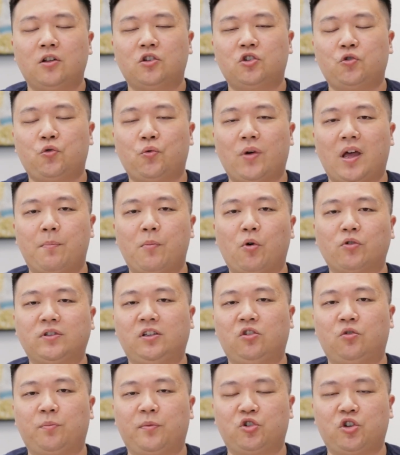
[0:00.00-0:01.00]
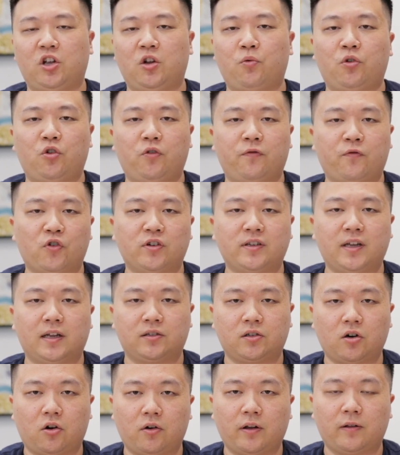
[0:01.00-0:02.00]
to a multi-needle machine when you first get
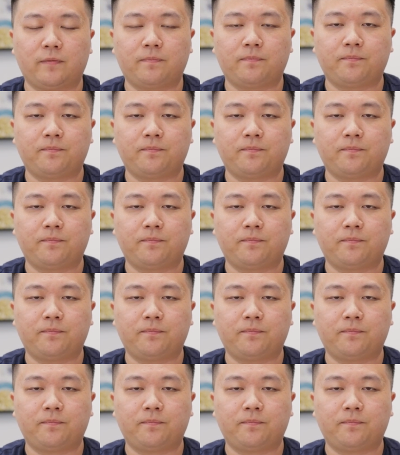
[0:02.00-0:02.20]
started.